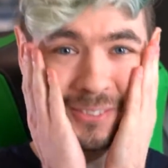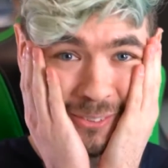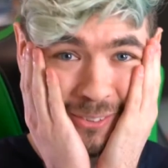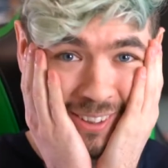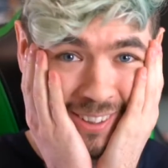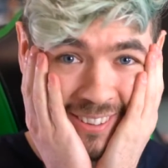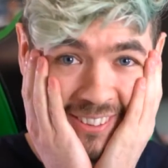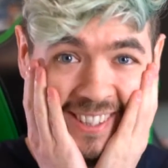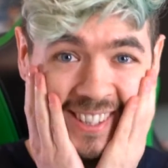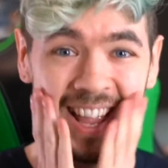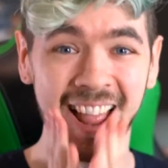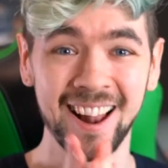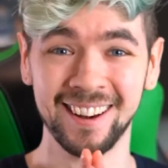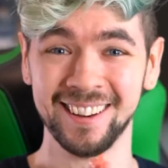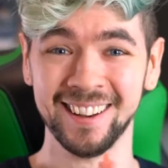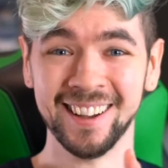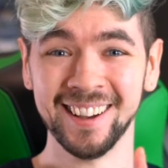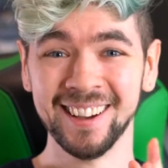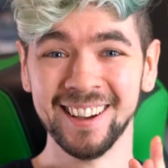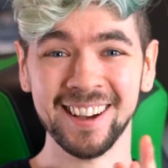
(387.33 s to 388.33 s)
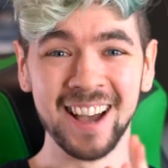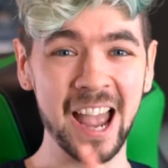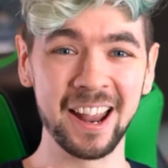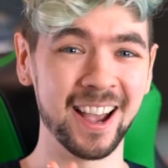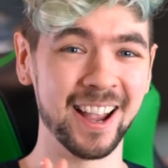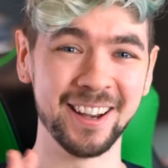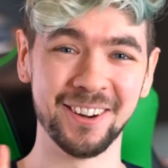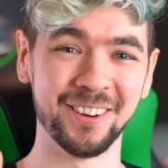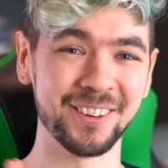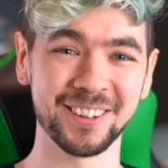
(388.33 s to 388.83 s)
Like, what the hell? I
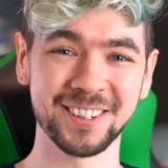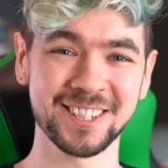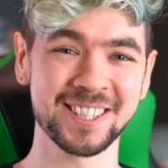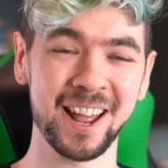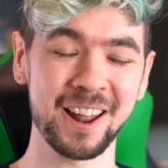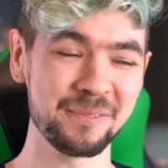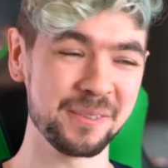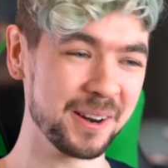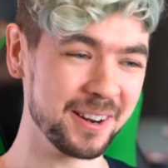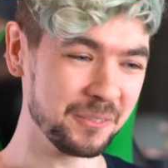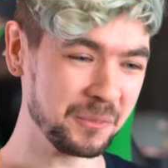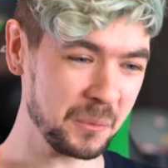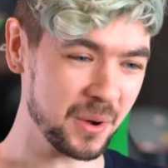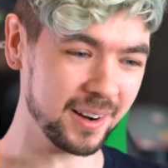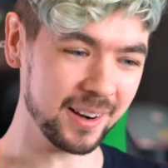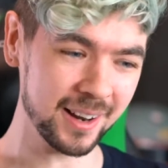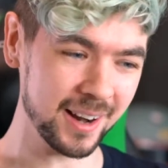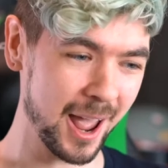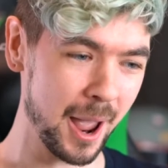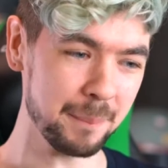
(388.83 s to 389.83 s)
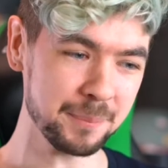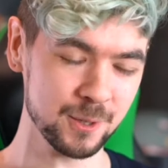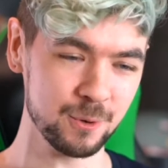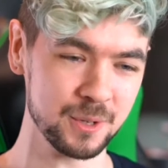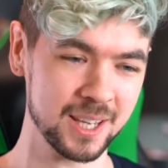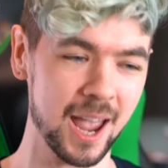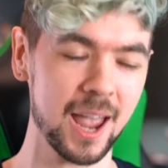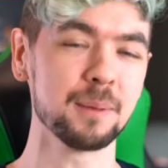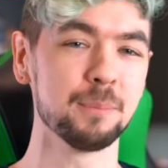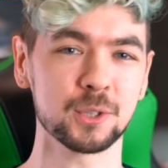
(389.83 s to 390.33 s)
don't understand, but what an
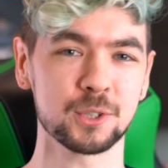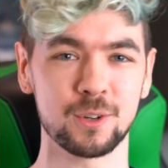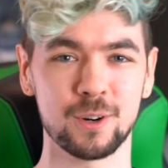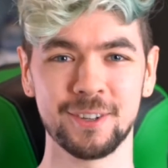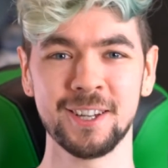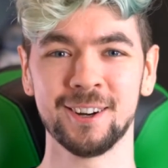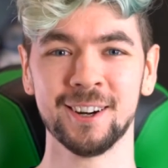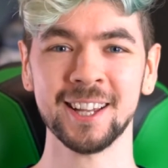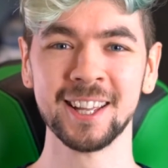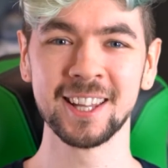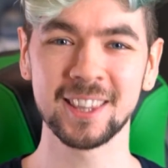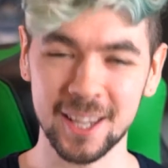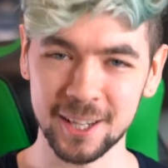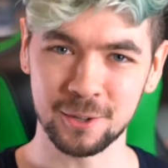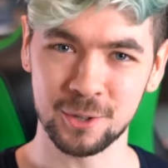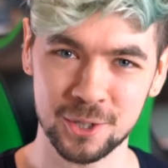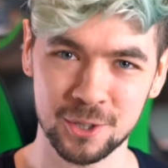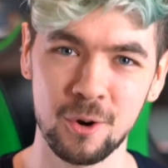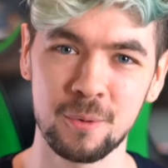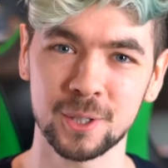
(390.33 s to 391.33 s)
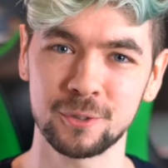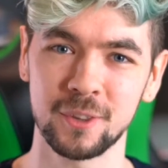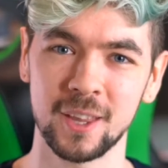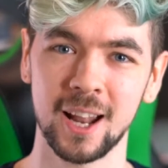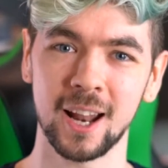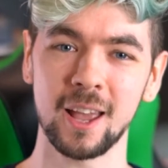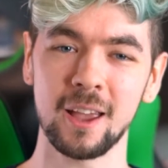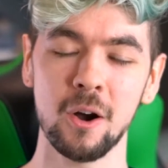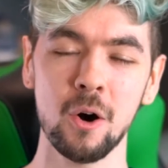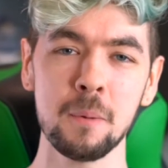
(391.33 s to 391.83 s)
absolute gangbuster of a year. Thank you so much for
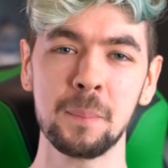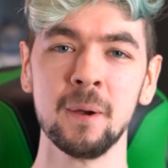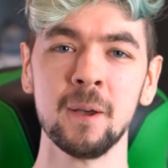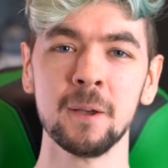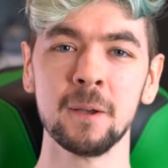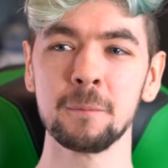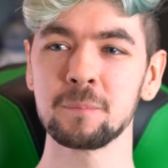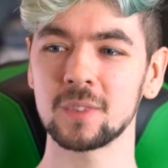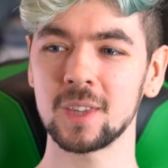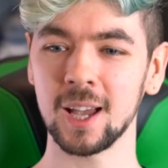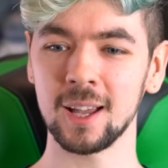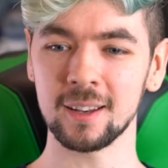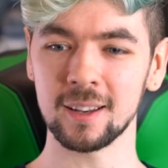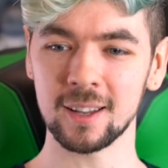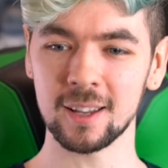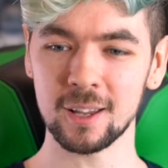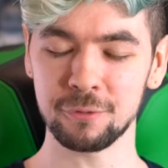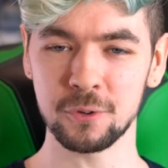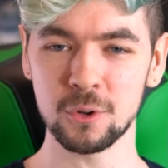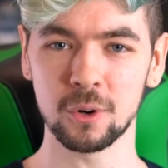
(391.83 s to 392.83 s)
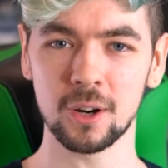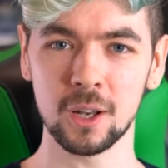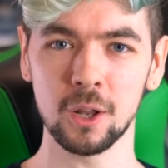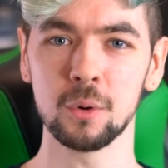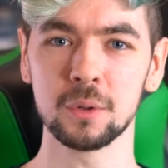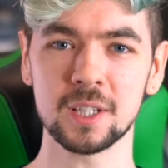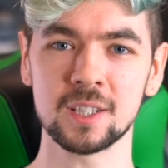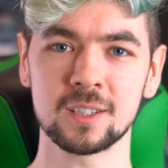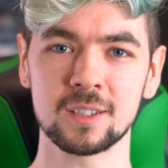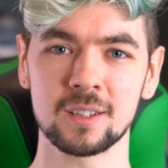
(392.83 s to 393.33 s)
that. And I hope that if you're
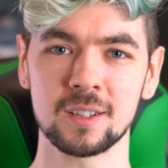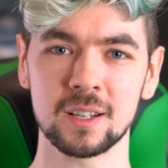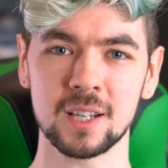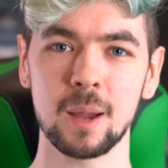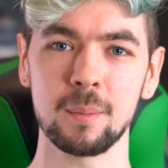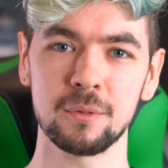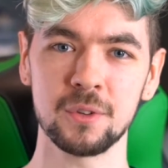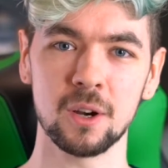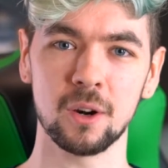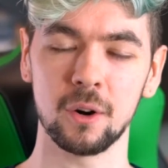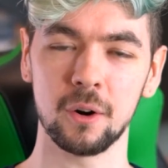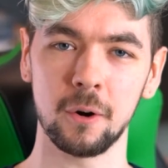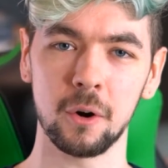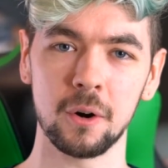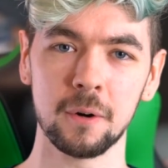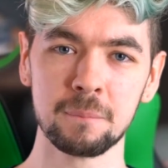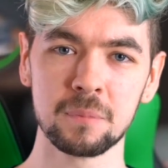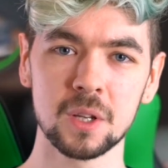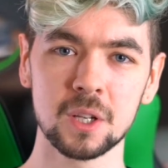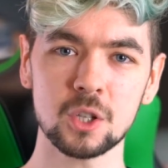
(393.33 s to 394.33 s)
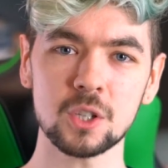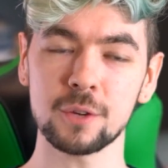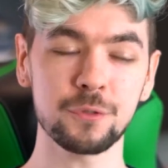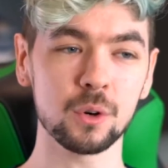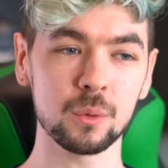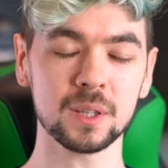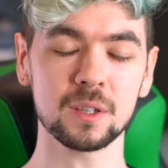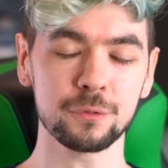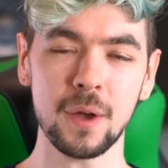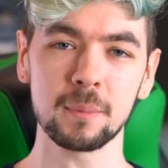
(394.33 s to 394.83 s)
alone this time of year, or just if
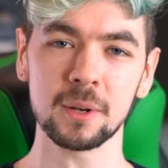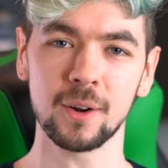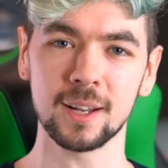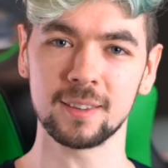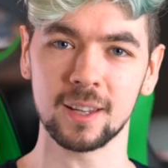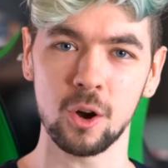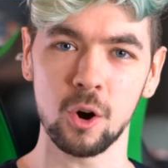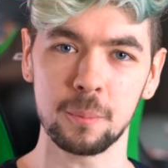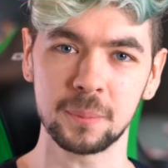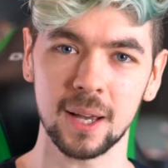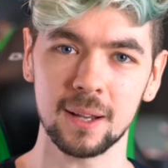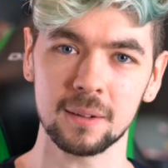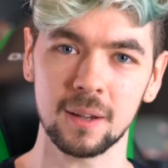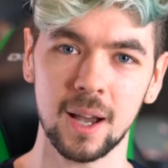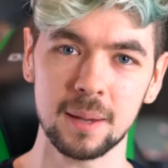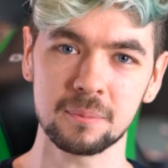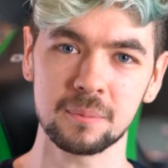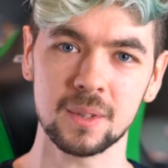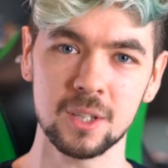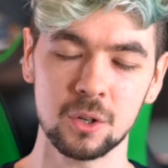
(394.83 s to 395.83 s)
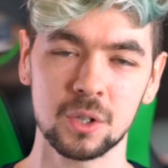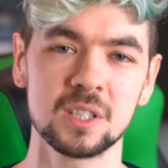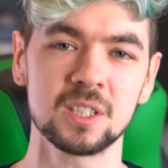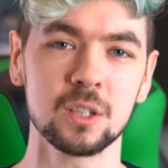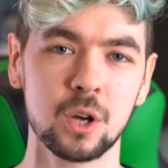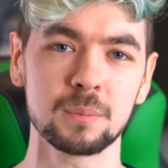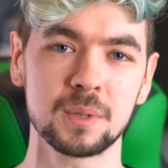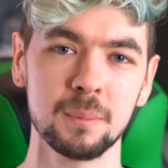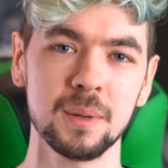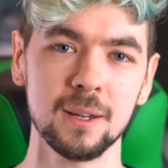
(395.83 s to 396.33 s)
you're with your family or anything, I hope that you can
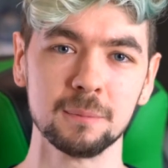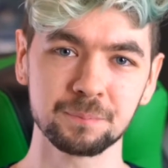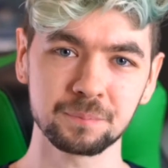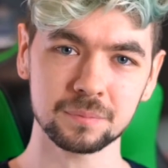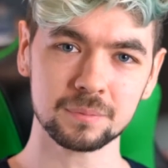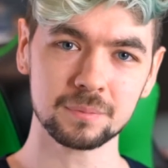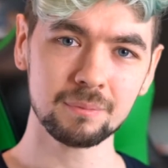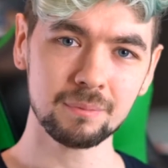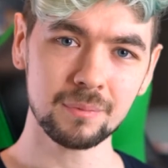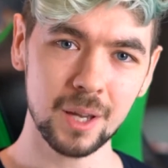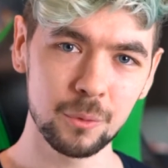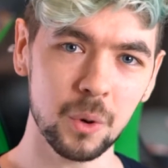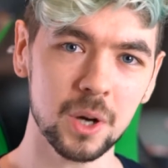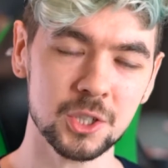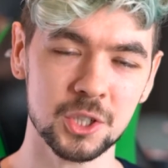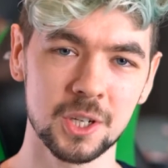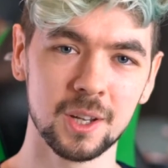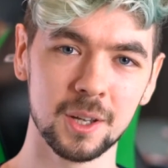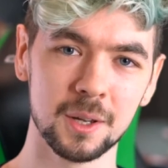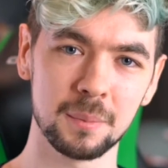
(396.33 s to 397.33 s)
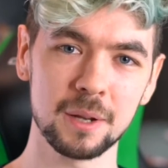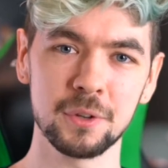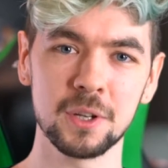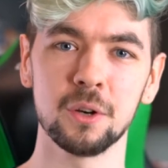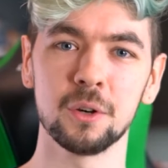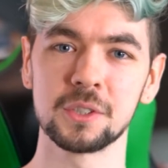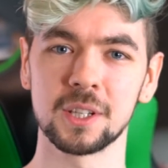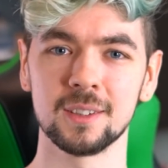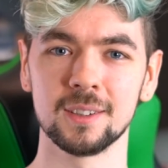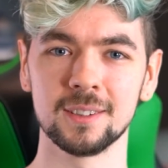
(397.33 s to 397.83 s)
still come to me and watch my
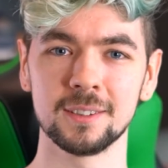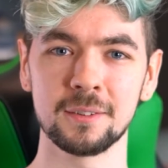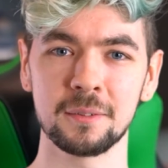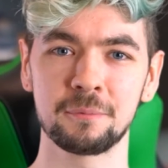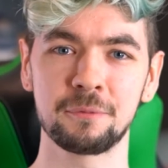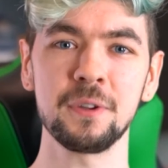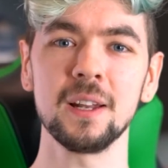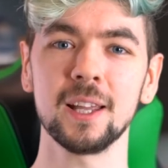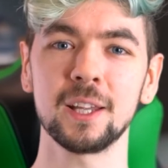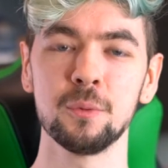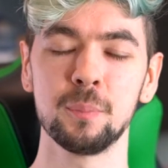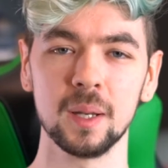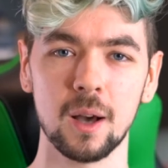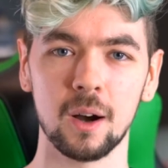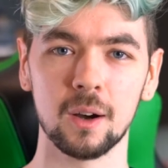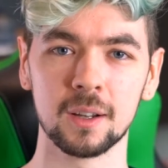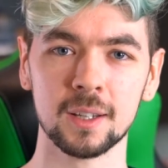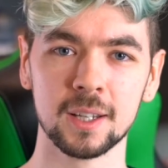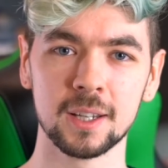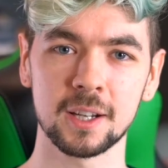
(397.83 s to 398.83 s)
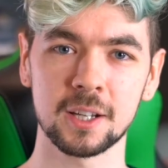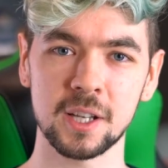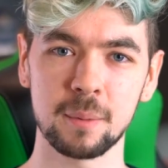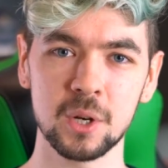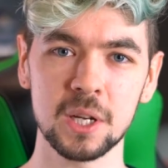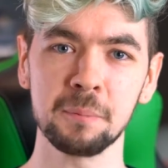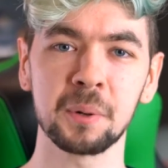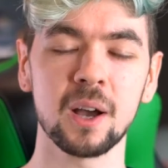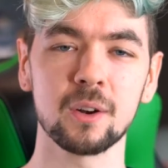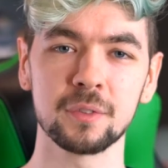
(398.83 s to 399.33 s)
videos and feel like you belong, because I'm
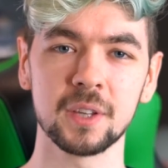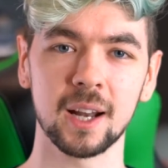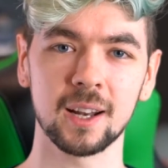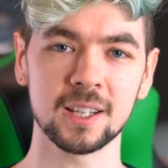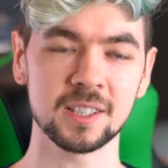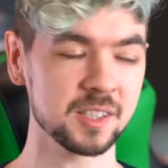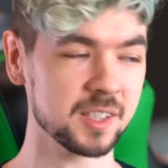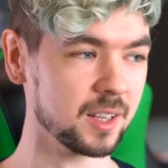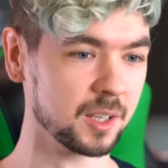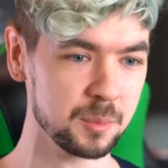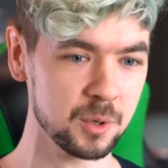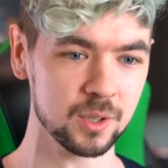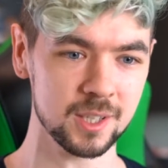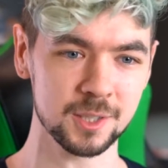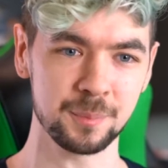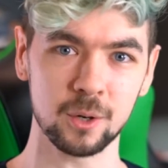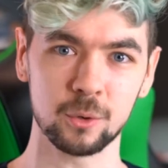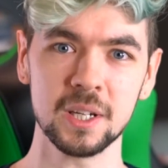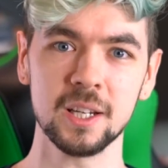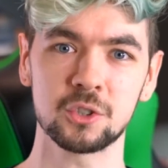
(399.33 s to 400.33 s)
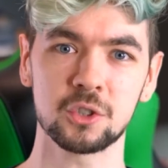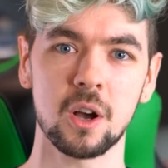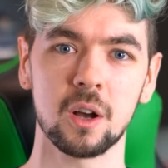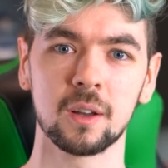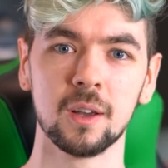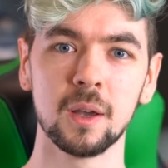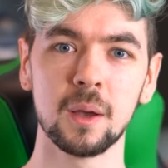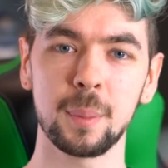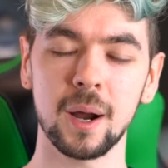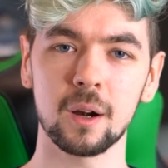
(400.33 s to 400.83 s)
really proud of that. And as I said, the community has been a really
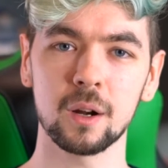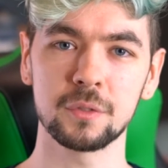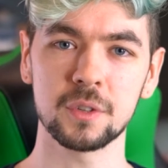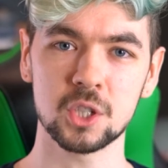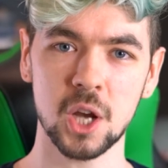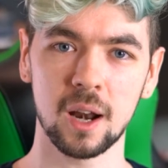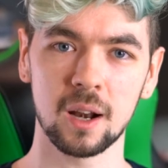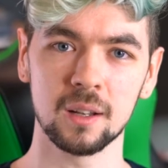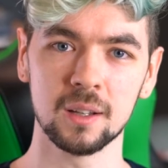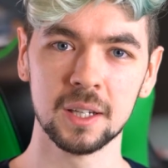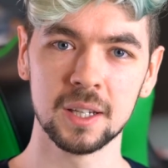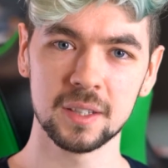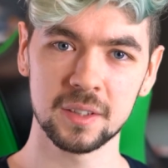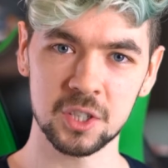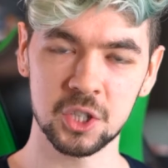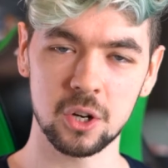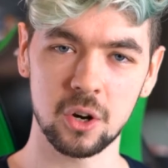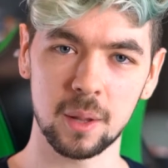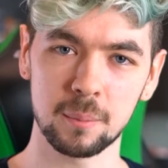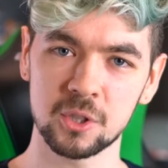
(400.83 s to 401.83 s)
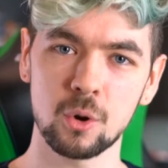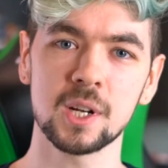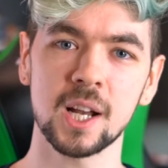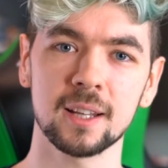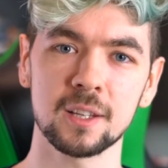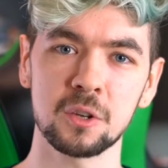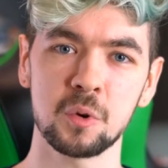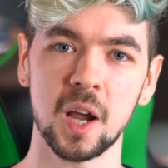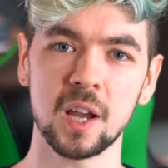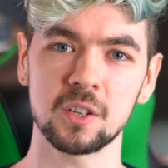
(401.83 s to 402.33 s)
strong part of this channel this year, and I'm so
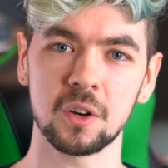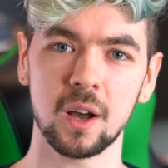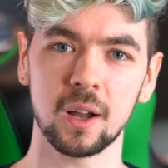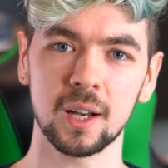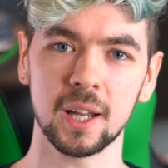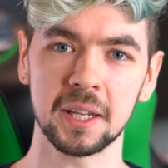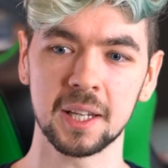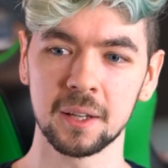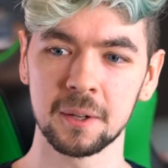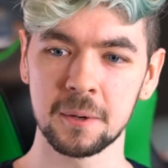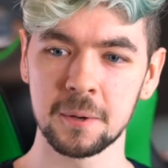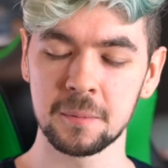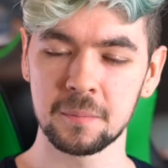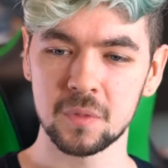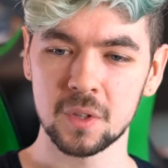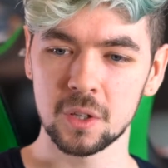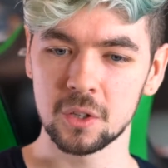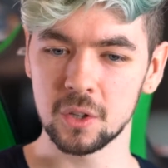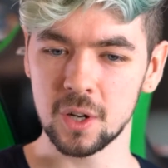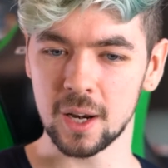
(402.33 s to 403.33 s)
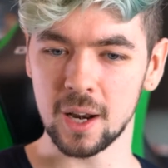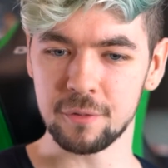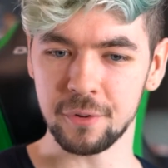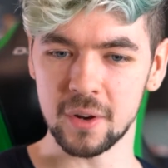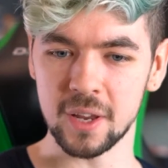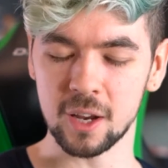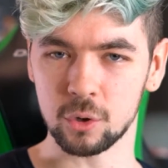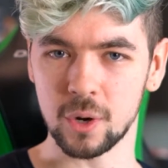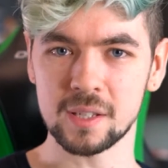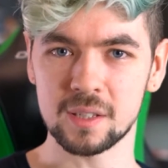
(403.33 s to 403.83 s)
glad that you guys are not like, you're not a
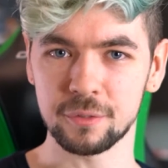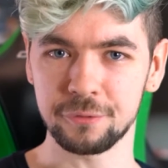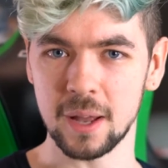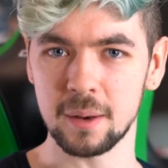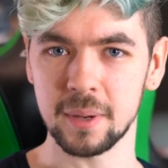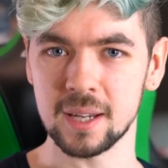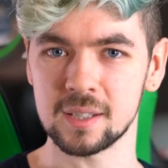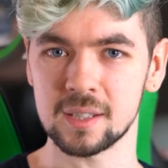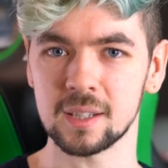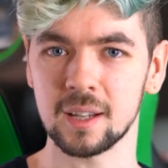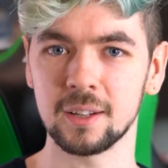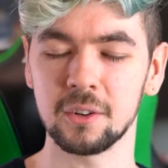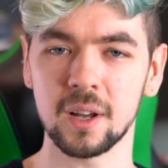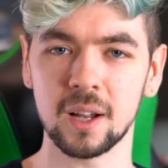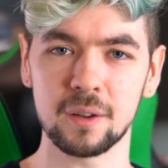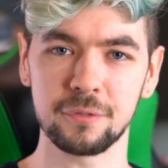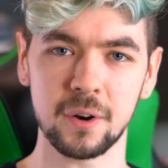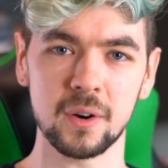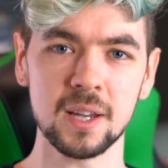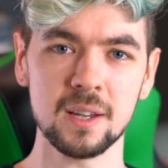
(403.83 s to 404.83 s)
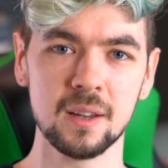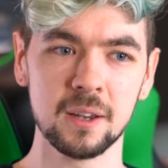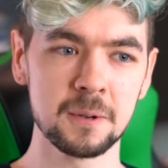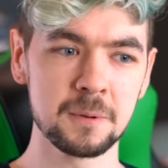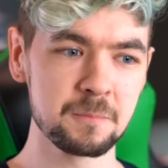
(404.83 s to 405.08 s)
very aggressive fan base, and you're not a very